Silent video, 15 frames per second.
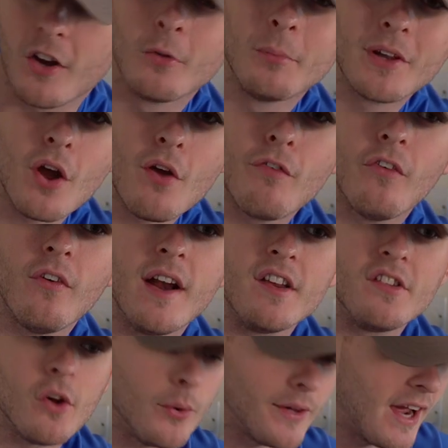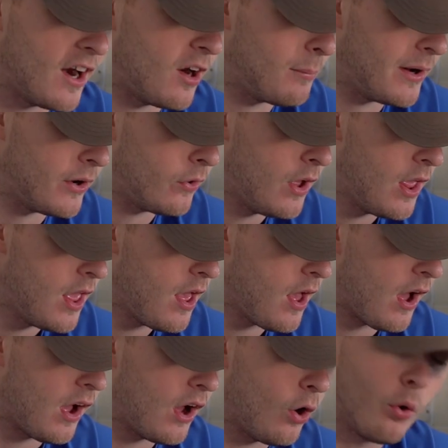am gonna go for a salt caramel
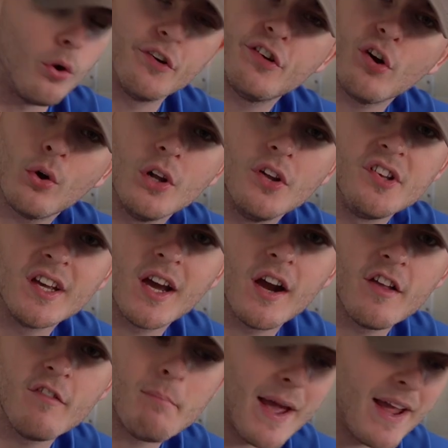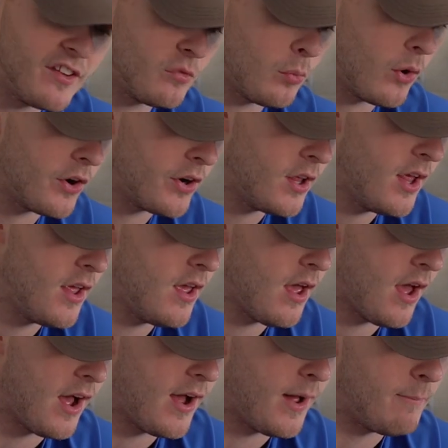uh, or a chocolatey kind of based one.
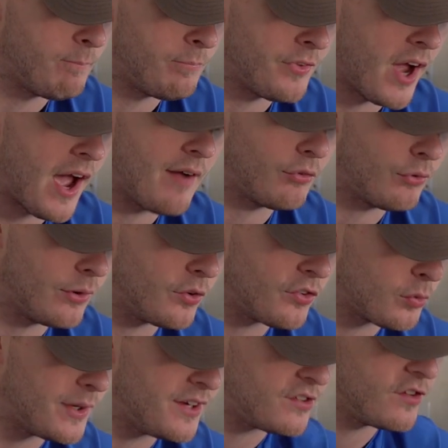Um, I have a real sweet